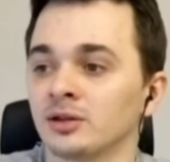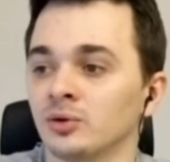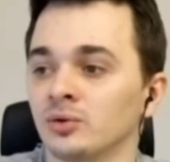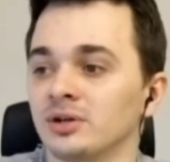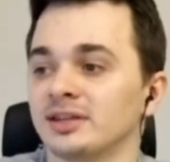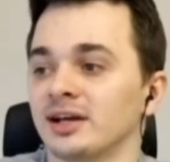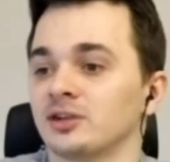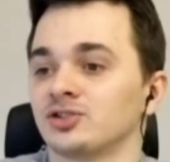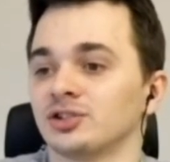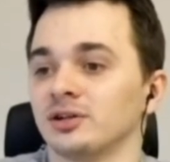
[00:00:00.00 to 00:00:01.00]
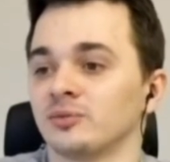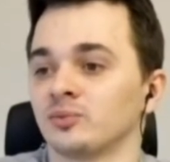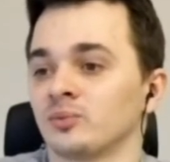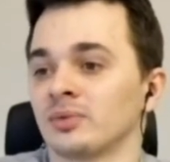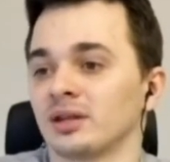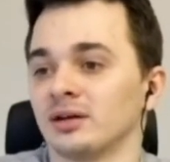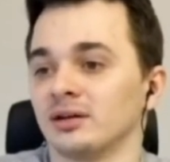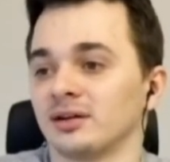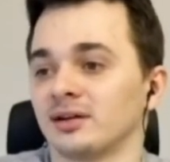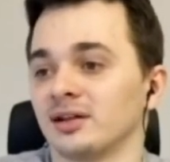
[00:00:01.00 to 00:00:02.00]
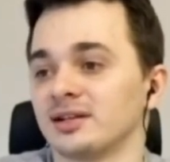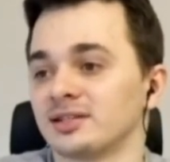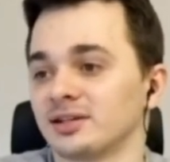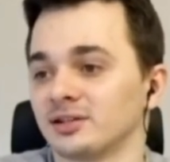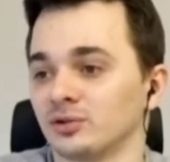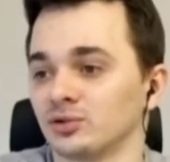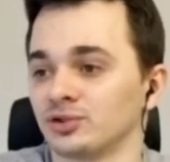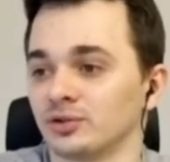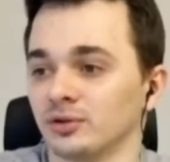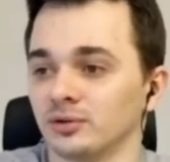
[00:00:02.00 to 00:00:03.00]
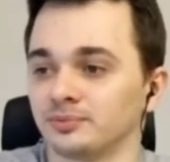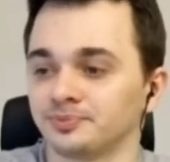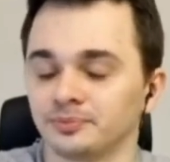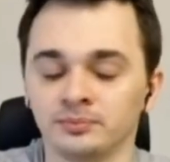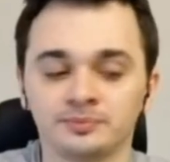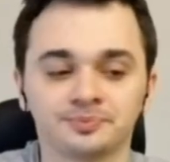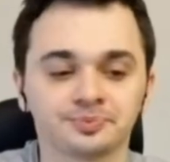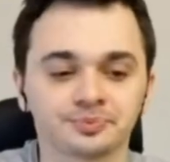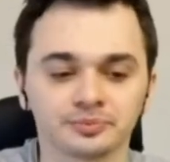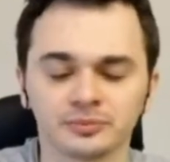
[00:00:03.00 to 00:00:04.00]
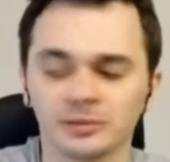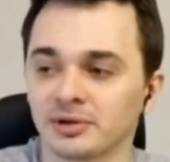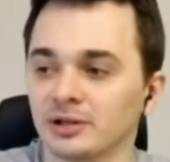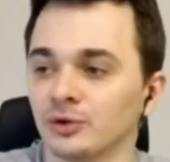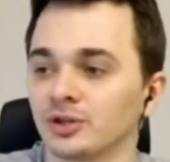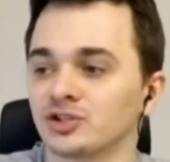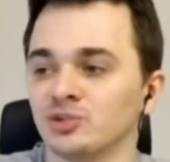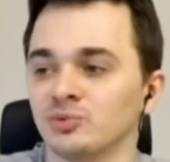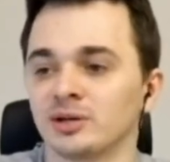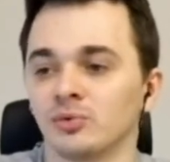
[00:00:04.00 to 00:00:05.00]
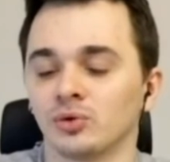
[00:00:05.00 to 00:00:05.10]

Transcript: simply freeze as it is so busy with an infinite loop.